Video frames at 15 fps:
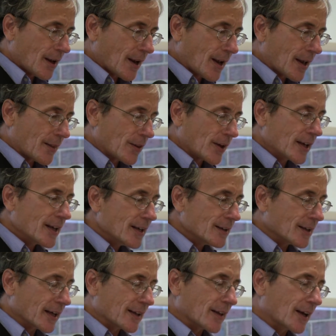And the
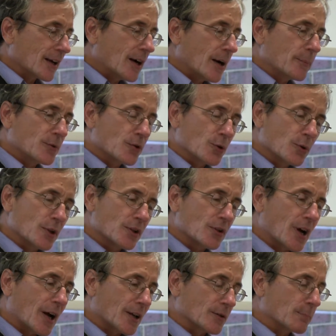healing that comes through
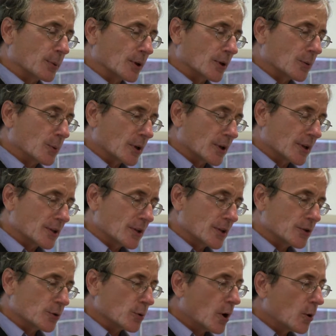this hospital will
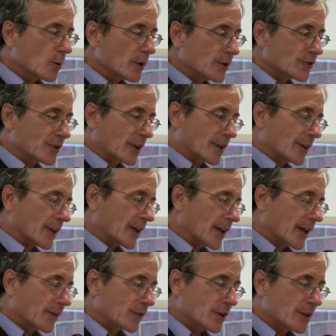continue holistically
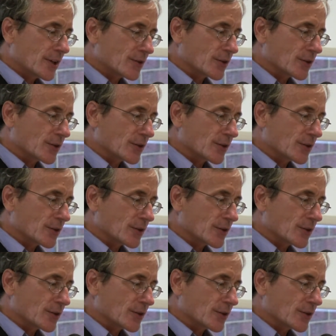in every